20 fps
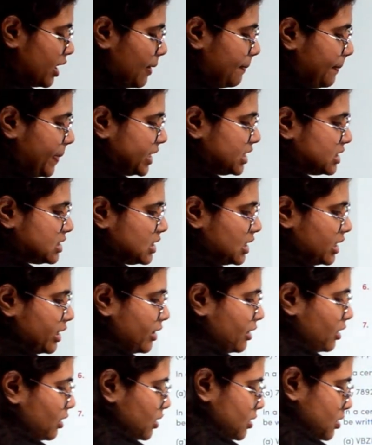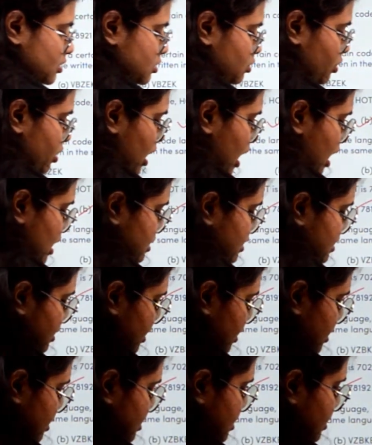a pencil here. So our answer
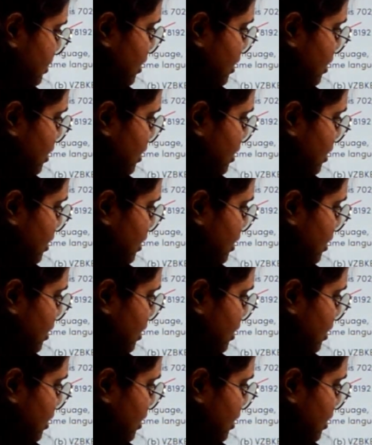is